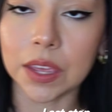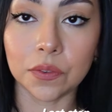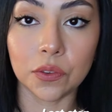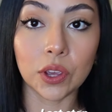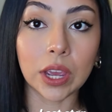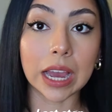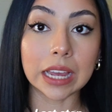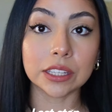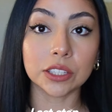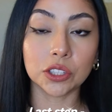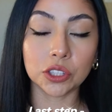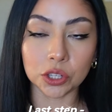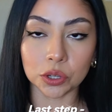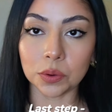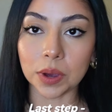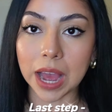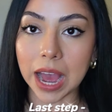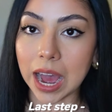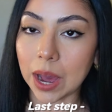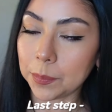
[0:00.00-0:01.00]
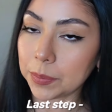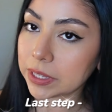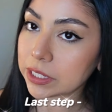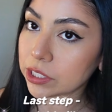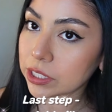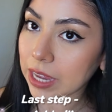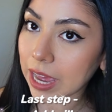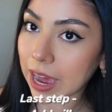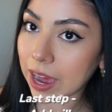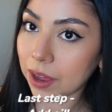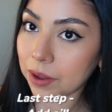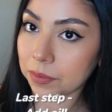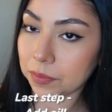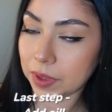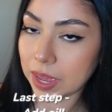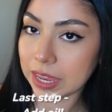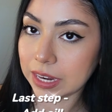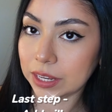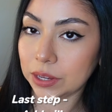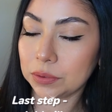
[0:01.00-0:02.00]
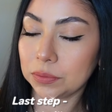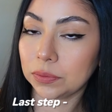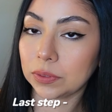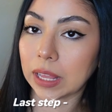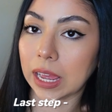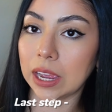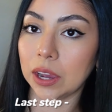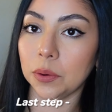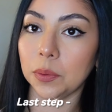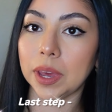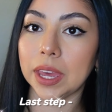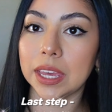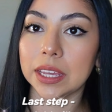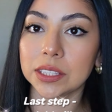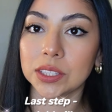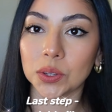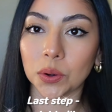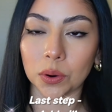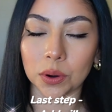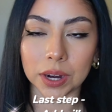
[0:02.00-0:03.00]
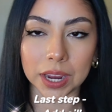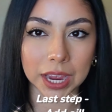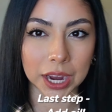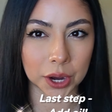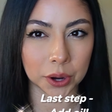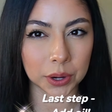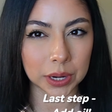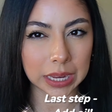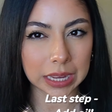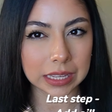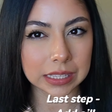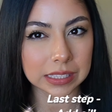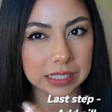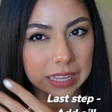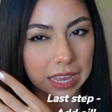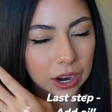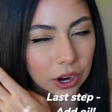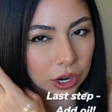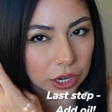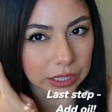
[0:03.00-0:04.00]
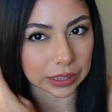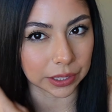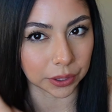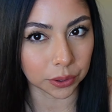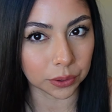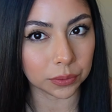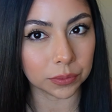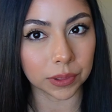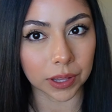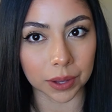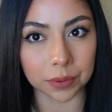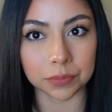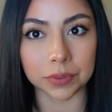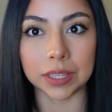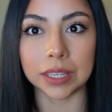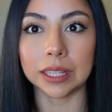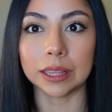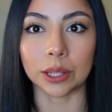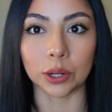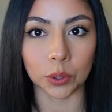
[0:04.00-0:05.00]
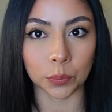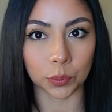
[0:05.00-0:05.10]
If you guys do happen to have any flyaways or areas that are a little fluffy, a little